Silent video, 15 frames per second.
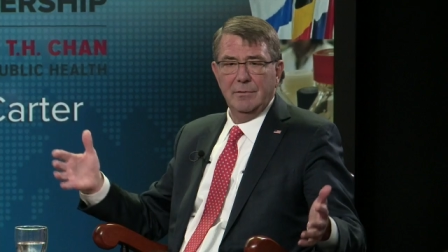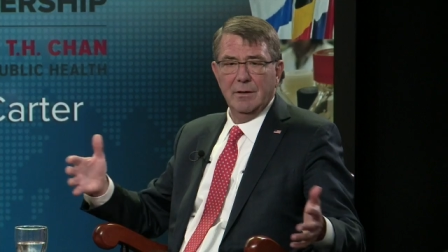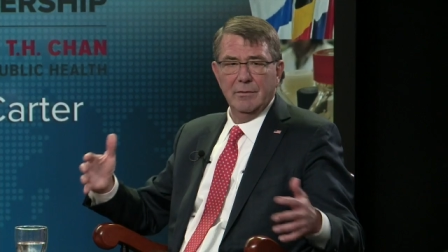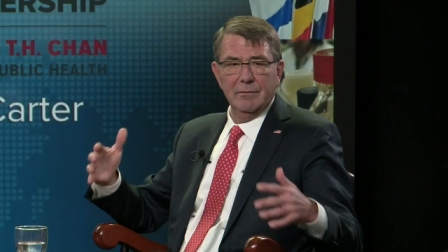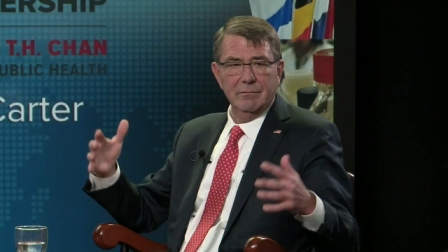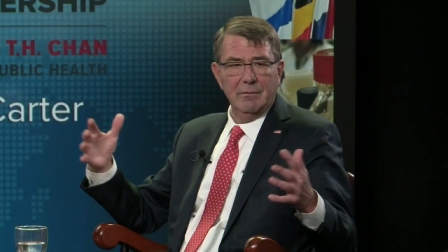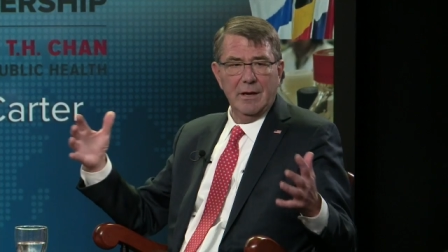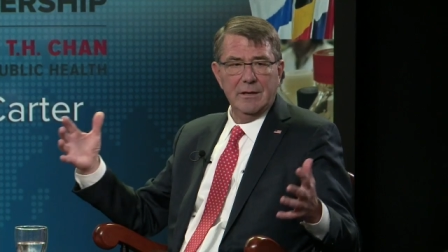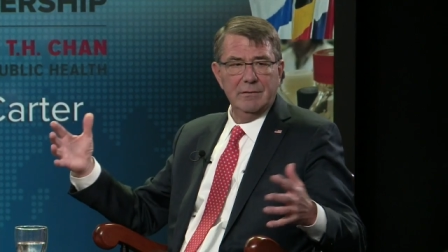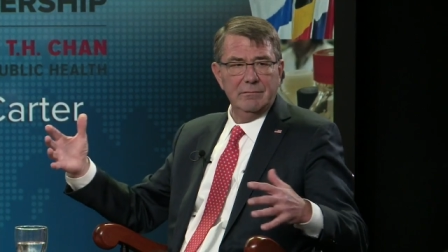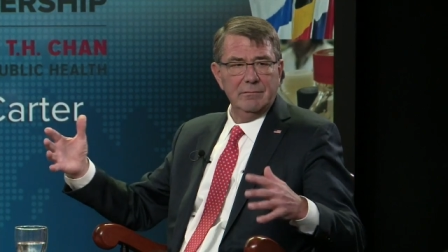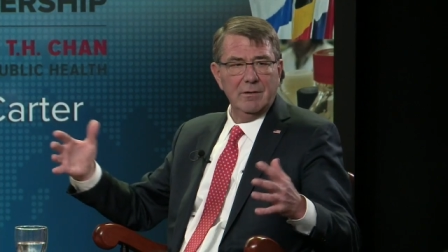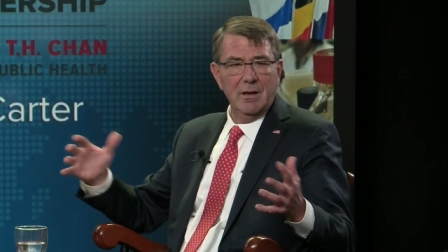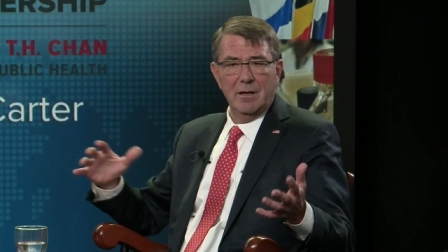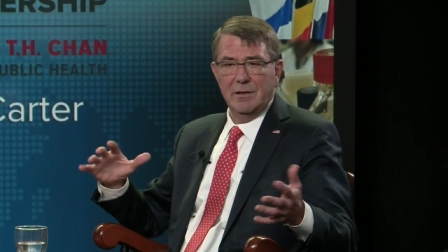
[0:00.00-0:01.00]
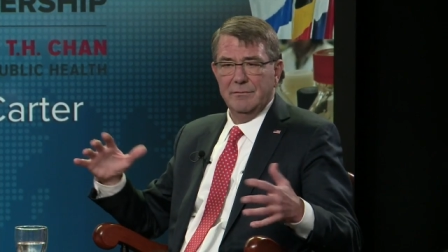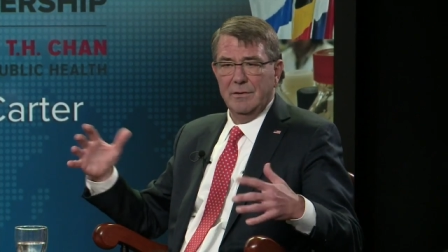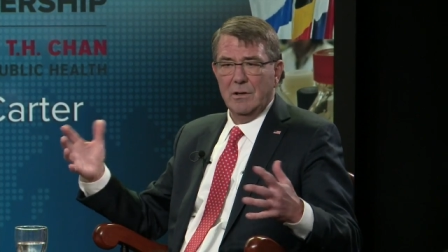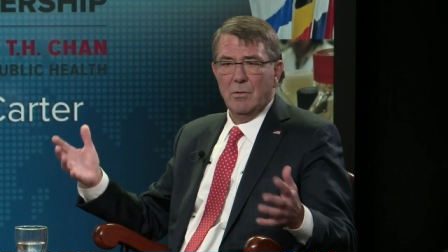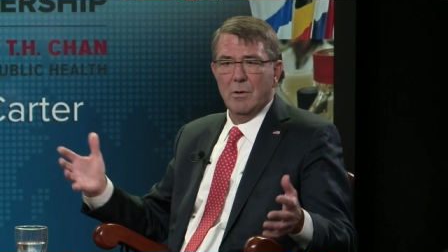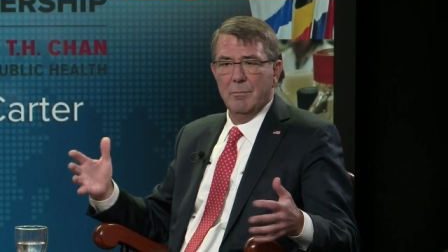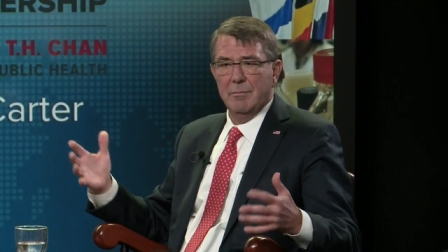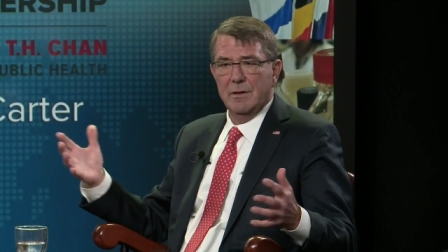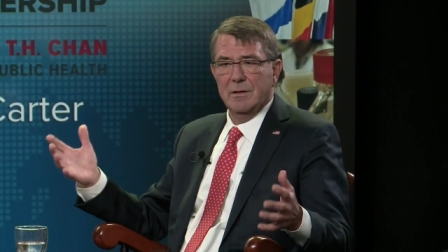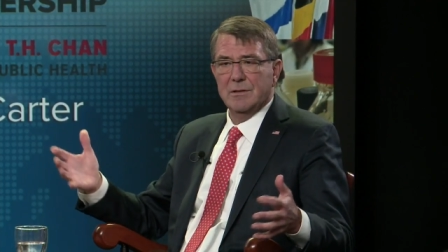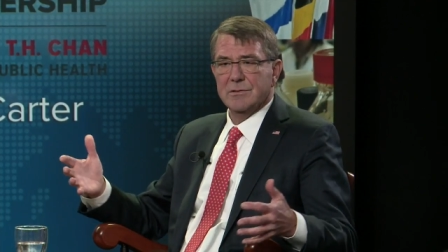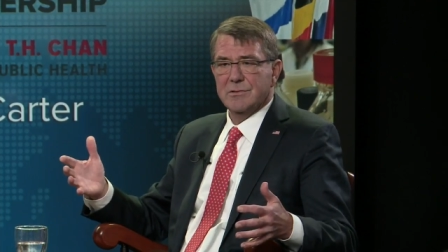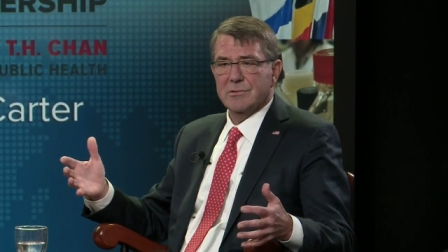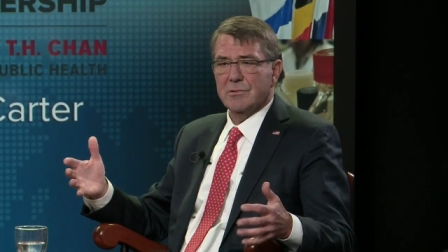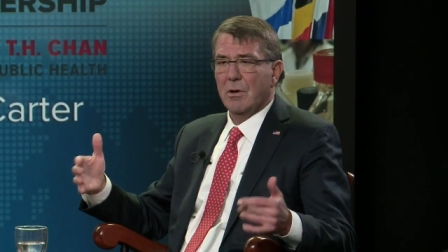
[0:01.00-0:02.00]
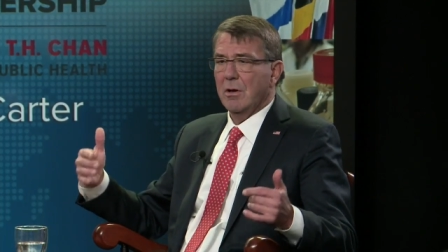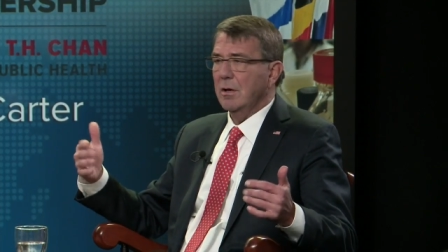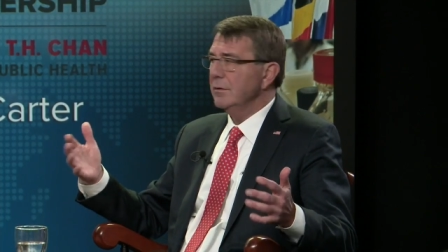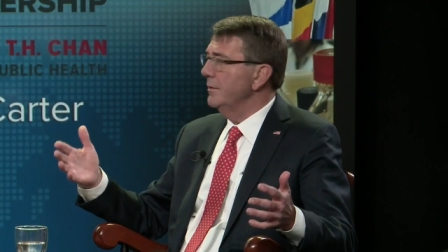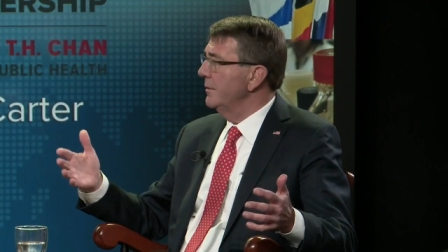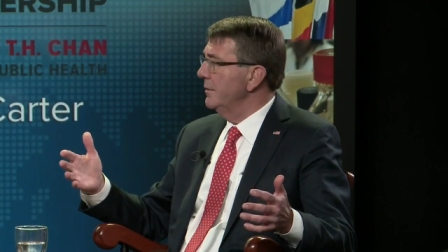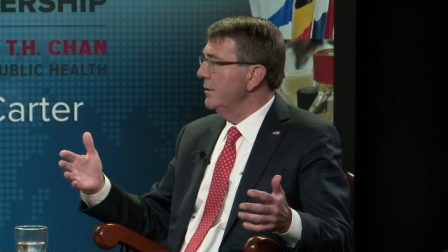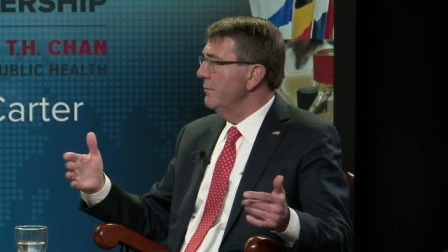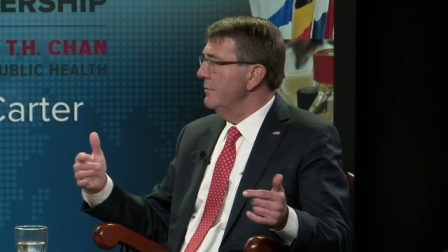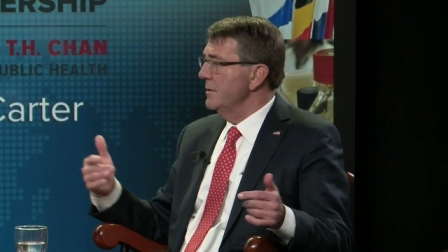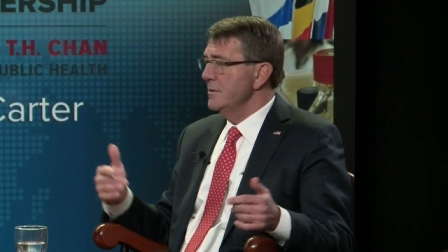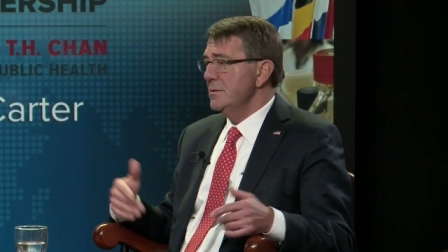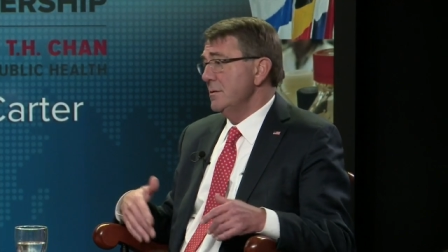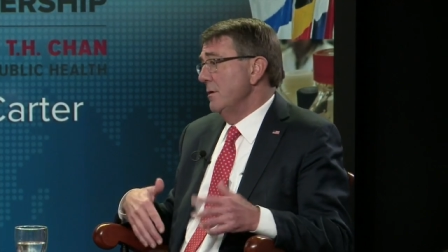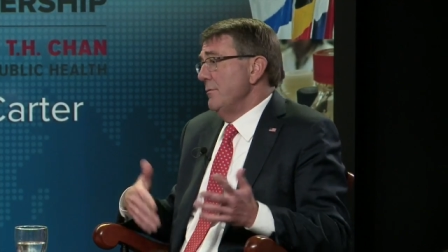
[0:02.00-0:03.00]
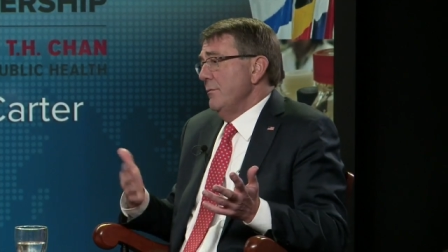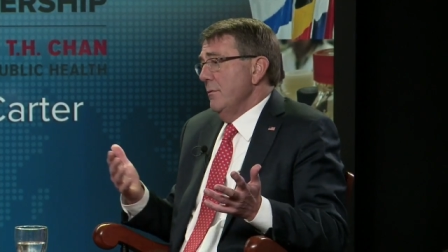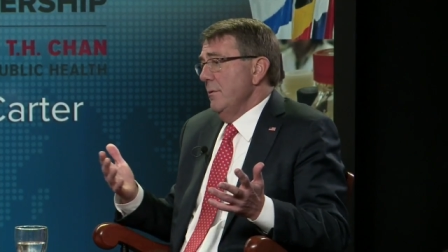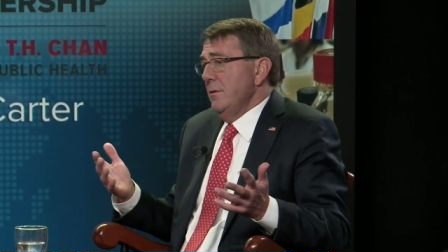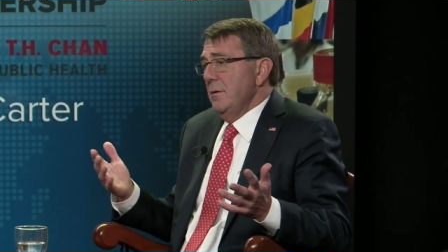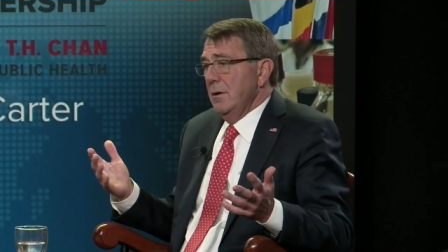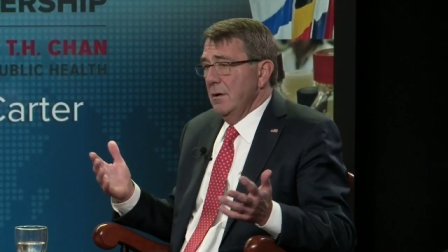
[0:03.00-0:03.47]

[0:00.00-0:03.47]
you know, the right kind of equipment installed in them and so forth.